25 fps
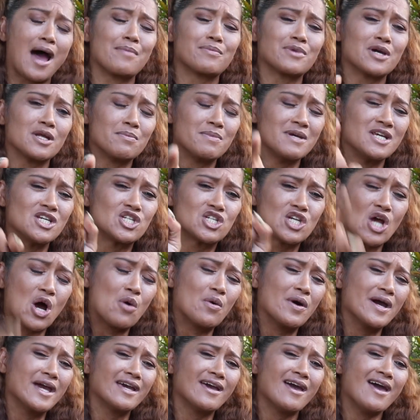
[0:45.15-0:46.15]
I'm going to be
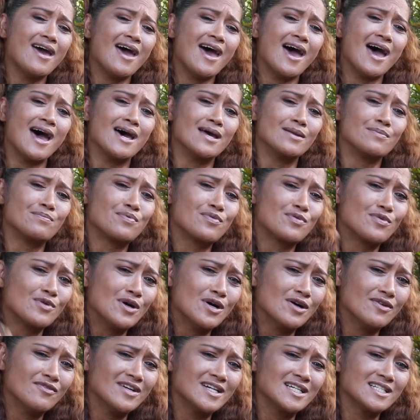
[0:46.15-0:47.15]
showing and
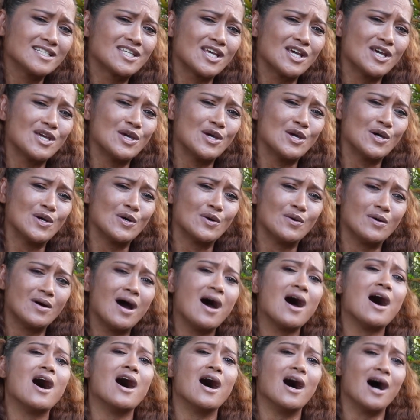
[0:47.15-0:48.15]
proving to you
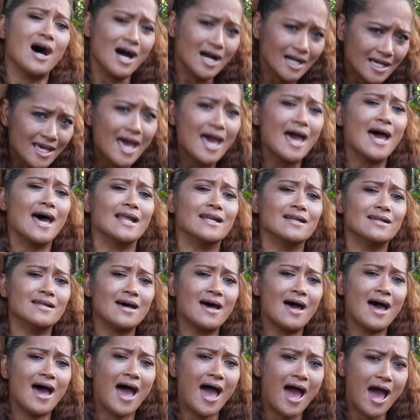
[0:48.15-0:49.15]
again
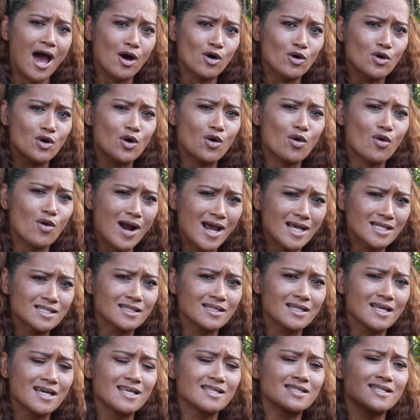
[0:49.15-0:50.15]
how
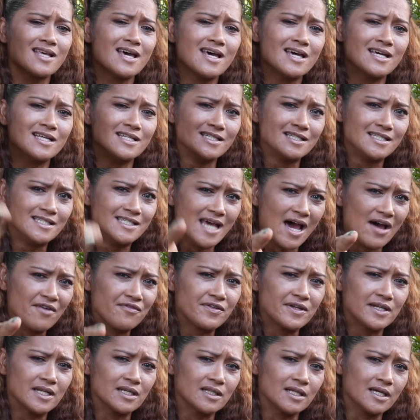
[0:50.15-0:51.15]
Craigslist
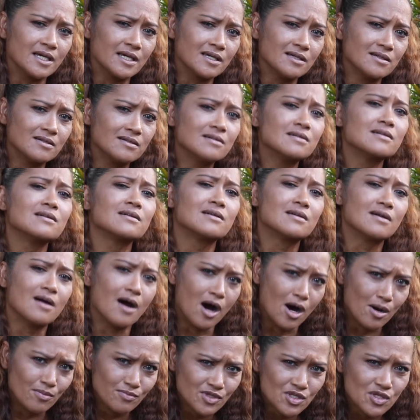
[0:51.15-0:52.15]
definitely
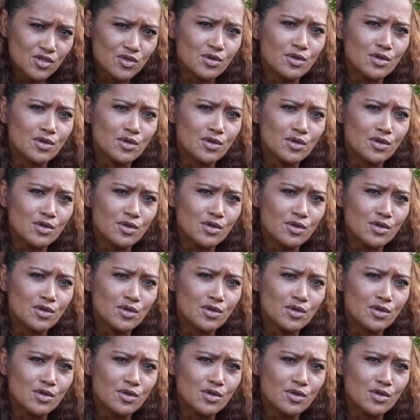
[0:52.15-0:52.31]
comes